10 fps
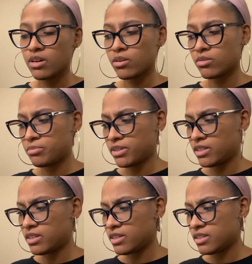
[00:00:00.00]

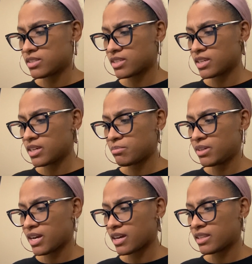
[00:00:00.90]
codependence, get
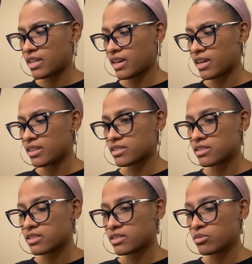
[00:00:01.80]
beyond that,
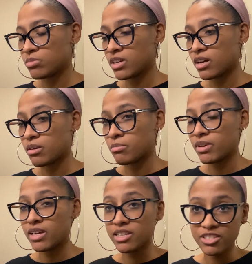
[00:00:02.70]
to become
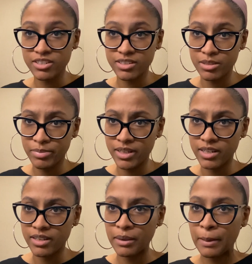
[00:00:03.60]

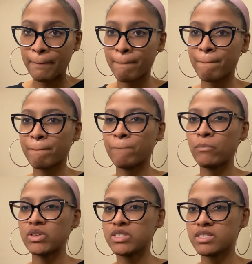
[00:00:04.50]
interdependent,
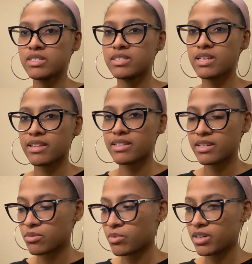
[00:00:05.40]
which is, I
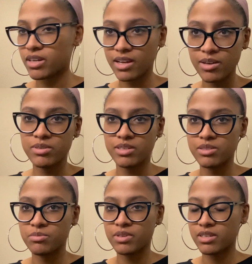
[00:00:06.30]
think, one of the
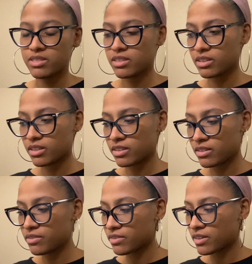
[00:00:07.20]
healthiest ways to live.